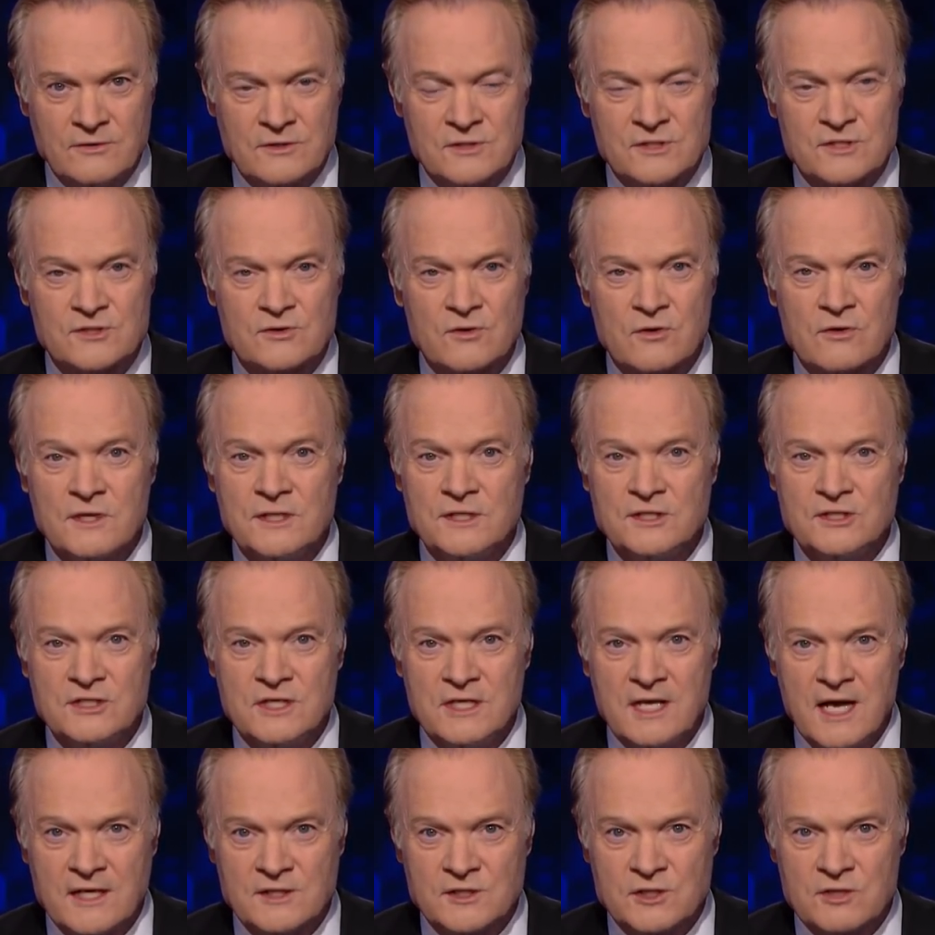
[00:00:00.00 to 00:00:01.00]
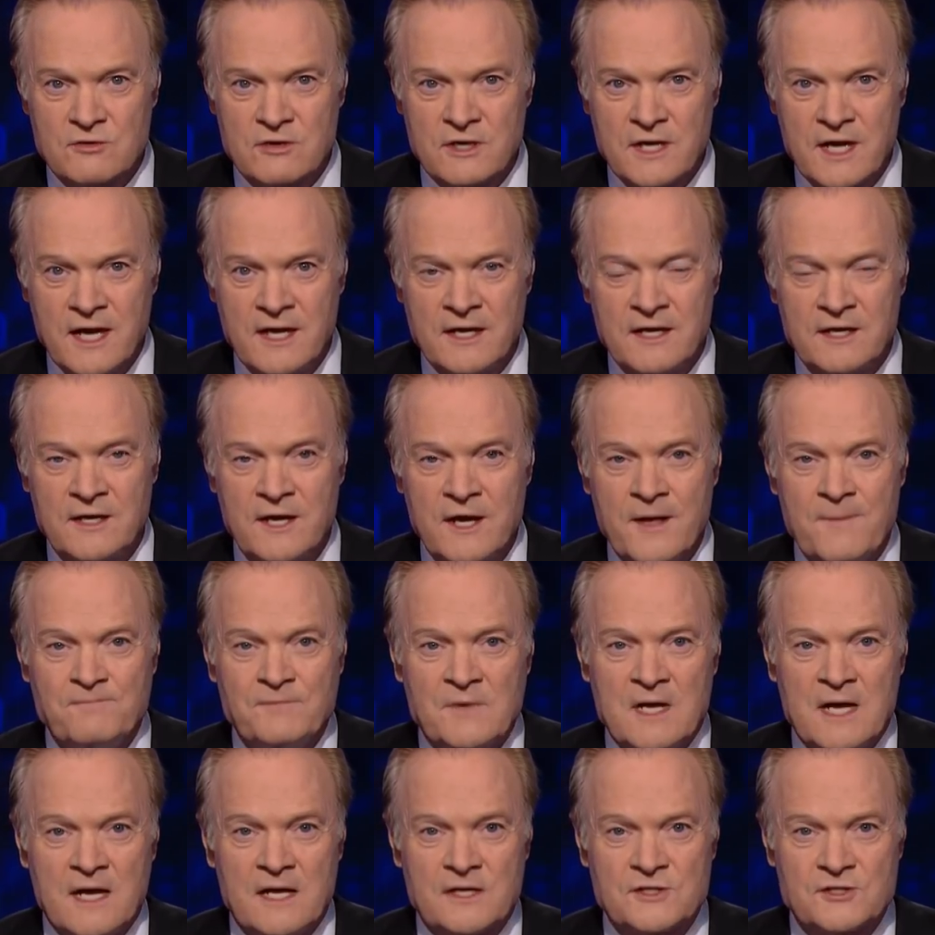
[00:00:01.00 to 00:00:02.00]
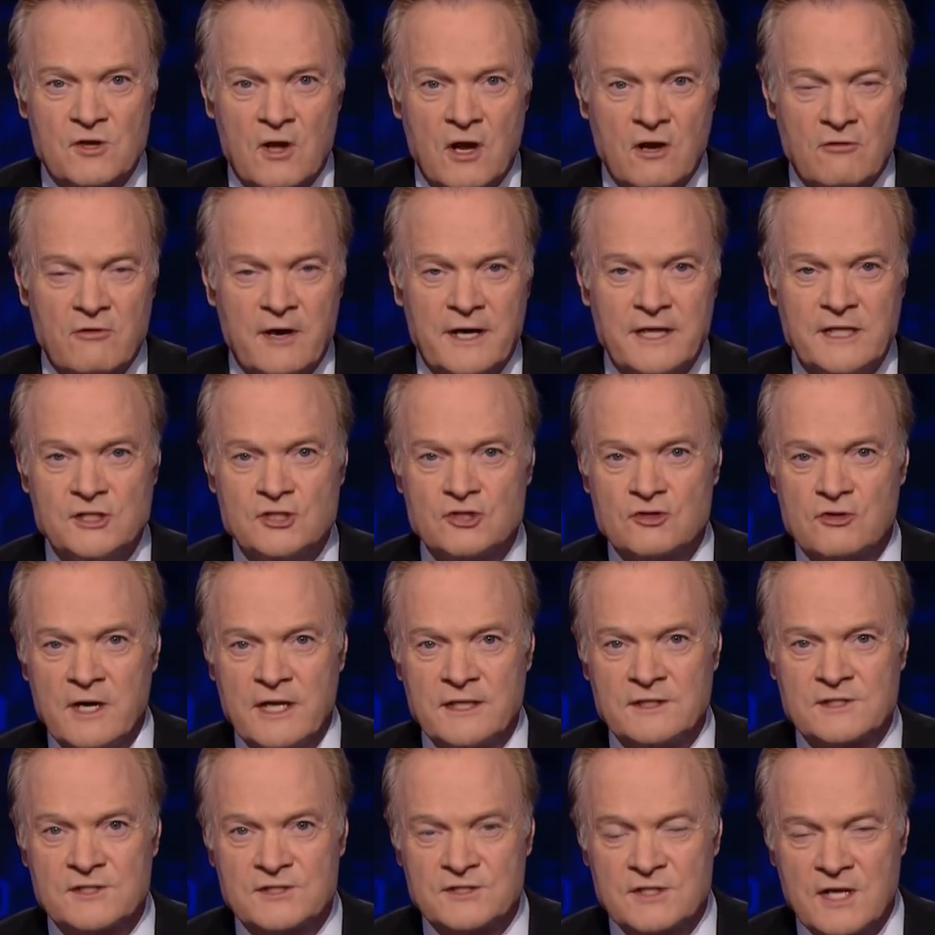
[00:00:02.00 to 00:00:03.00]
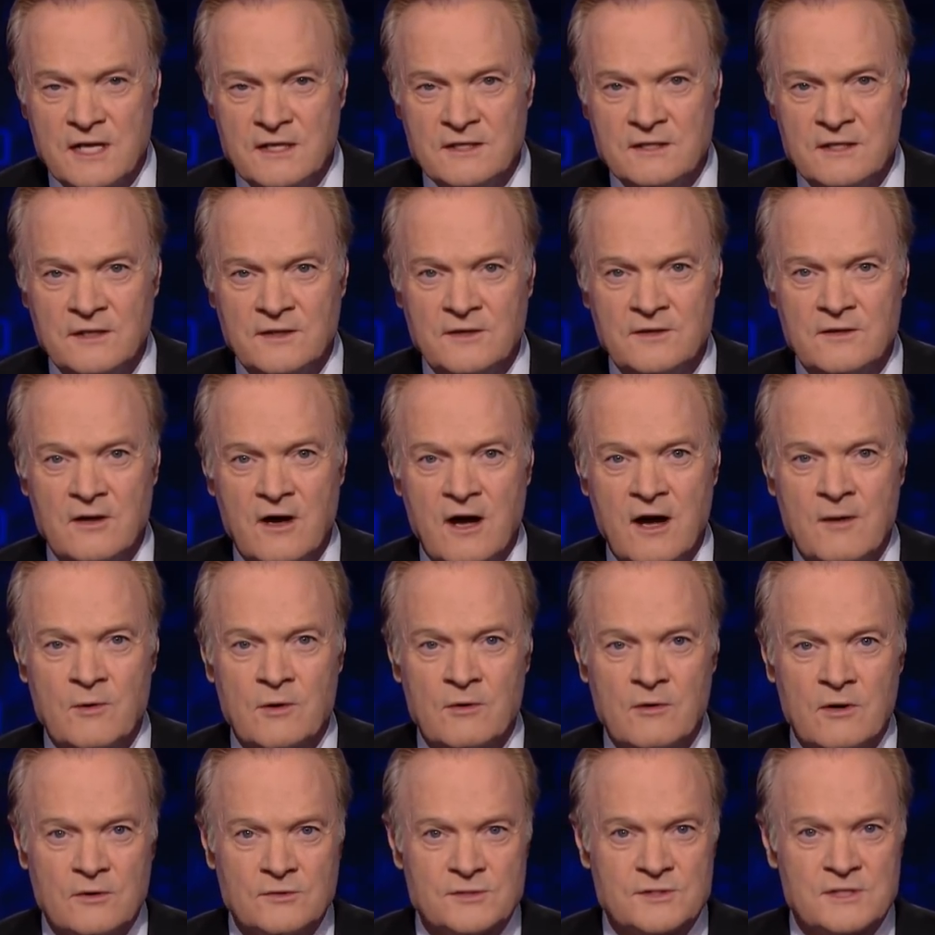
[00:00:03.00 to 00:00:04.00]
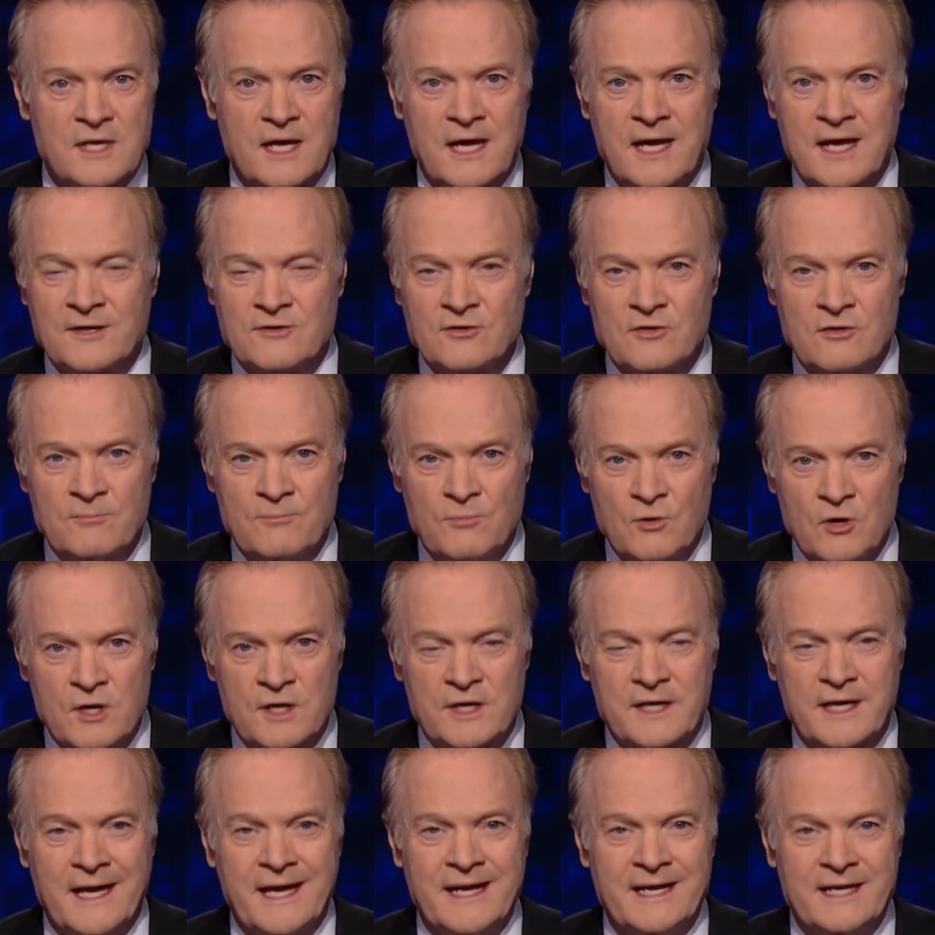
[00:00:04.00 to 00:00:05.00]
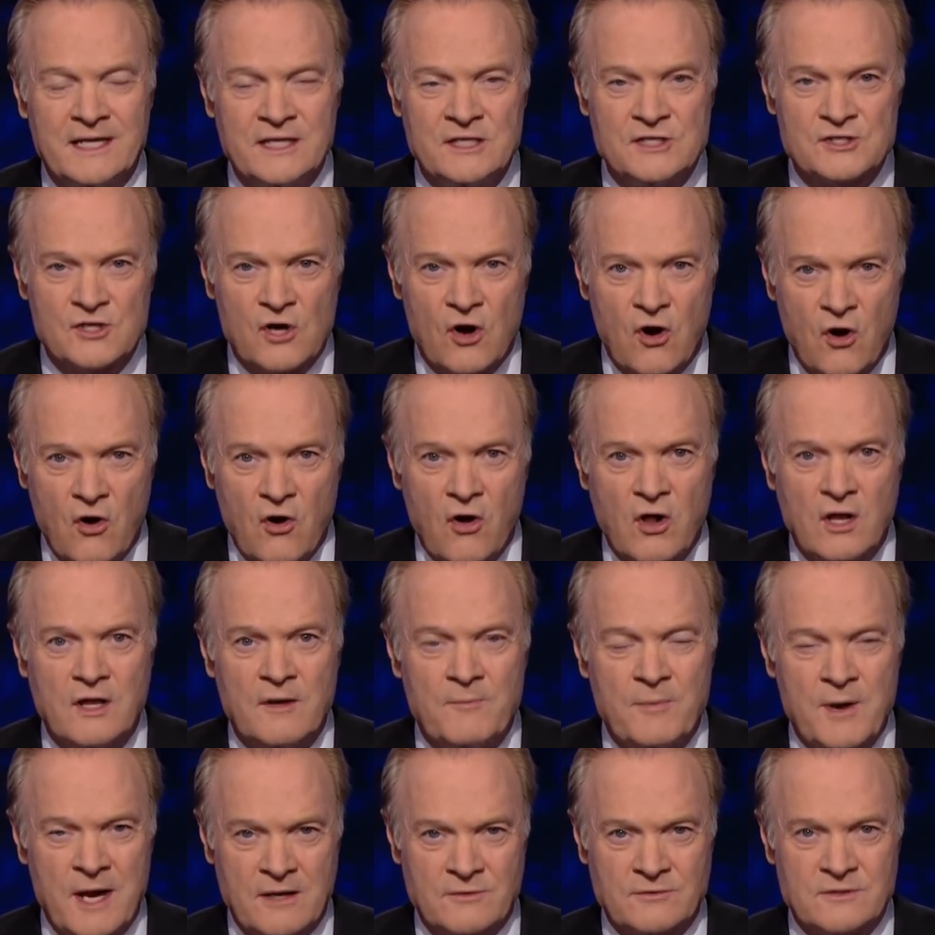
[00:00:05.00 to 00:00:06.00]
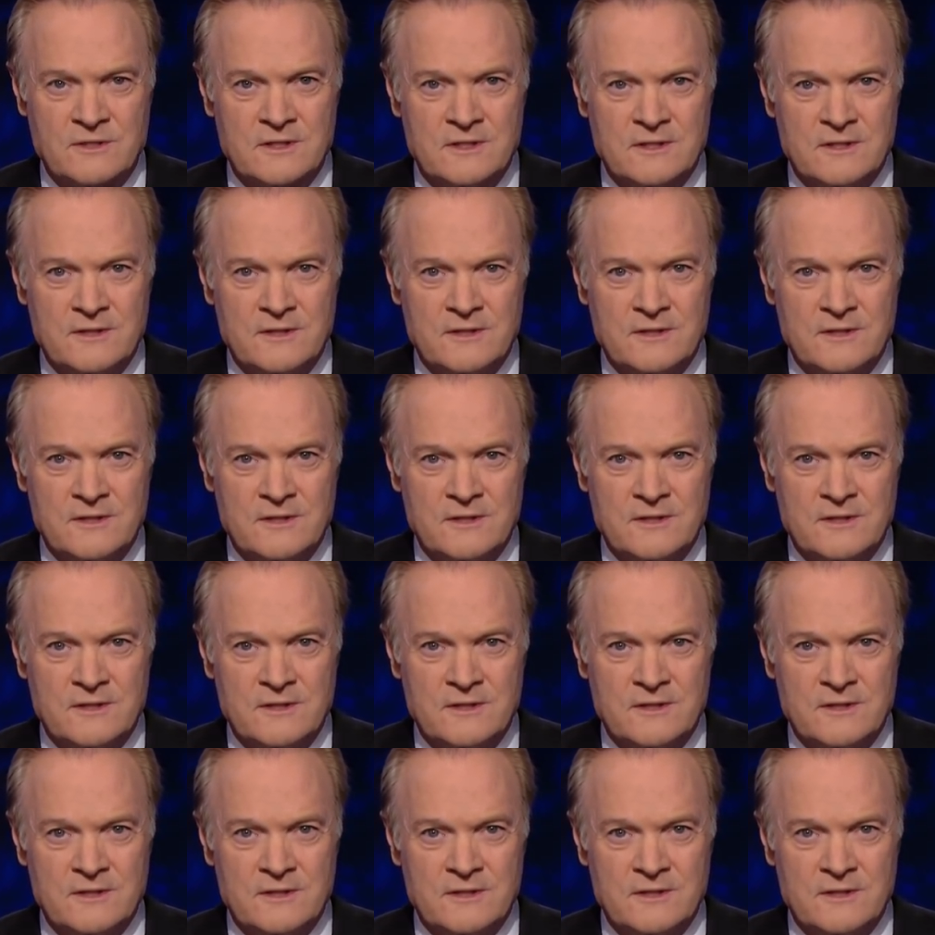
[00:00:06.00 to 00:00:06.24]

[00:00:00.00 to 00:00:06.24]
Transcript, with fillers: The story she has created has already transcended Omarosa and her book and is all about